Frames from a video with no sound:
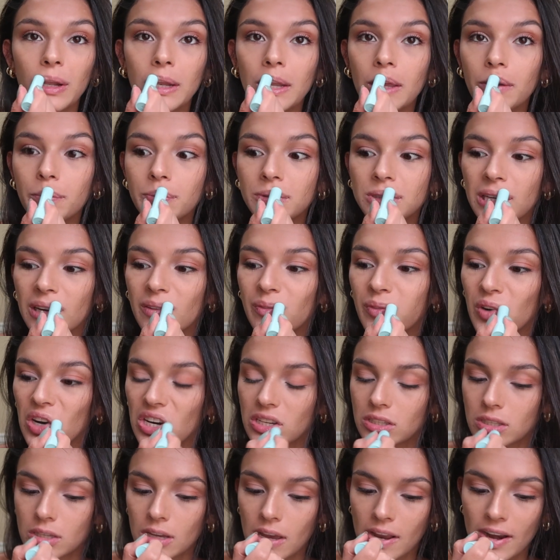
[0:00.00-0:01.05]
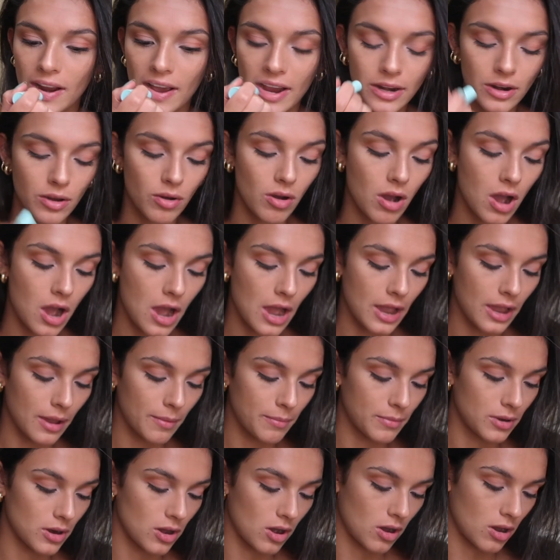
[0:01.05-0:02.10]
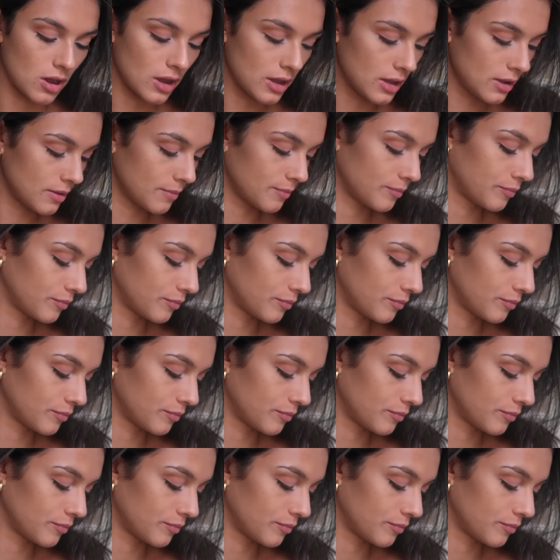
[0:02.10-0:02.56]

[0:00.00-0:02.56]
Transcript: lipstick person, I know I am not,